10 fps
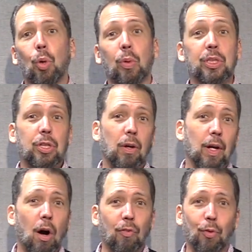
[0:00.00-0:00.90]
We're starting
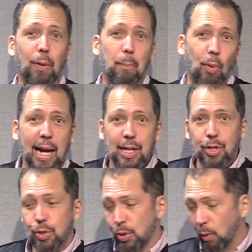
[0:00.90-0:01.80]
off with a brand
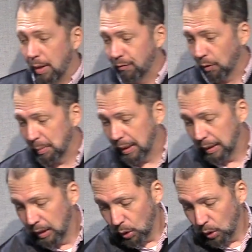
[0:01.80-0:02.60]
new toy for me.